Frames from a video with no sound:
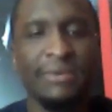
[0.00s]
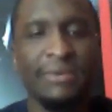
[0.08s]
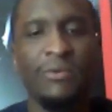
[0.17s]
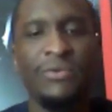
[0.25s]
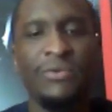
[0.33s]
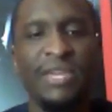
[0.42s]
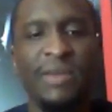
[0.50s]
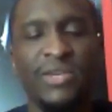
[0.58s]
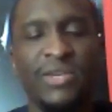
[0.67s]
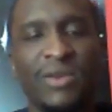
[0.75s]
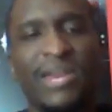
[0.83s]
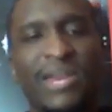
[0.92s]
The one thing about
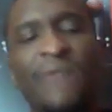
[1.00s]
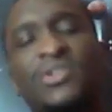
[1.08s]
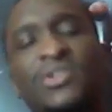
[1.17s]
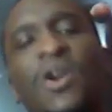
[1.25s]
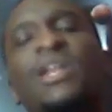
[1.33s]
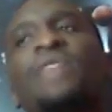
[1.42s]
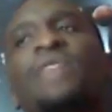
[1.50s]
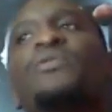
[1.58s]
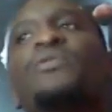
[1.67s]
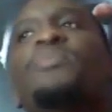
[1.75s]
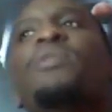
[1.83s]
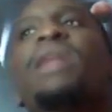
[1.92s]
Toronto, they was guarding that
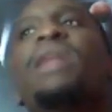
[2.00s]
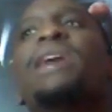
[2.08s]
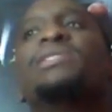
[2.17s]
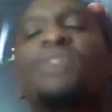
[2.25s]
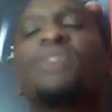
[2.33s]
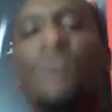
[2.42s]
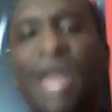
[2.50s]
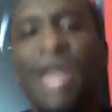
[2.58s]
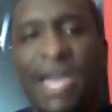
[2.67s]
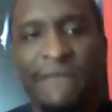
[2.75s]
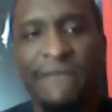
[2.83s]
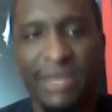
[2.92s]
3-point line so
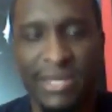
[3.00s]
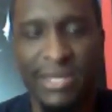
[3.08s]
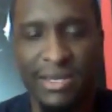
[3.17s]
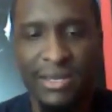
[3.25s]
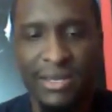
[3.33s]
heavily.